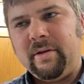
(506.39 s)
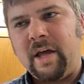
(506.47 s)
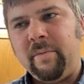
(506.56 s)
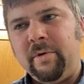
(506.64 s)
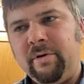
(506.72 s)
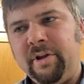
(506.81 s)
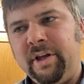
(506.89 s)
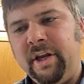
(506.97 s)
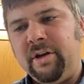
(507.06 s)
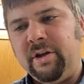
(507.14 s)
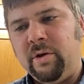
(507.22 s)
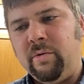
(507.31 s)
that we really
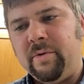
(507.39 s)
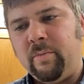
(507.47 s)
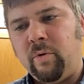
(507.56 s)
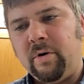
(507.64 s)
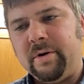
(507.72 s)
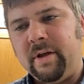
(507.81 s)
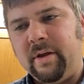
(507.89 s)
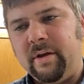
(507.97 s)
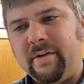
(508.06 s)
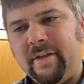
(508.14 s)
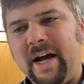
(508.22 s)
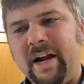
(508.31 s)
need to use more
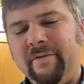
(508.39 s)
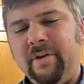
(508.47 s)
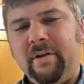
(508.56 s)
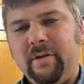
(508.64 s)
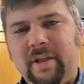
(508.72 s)
is a lot of it.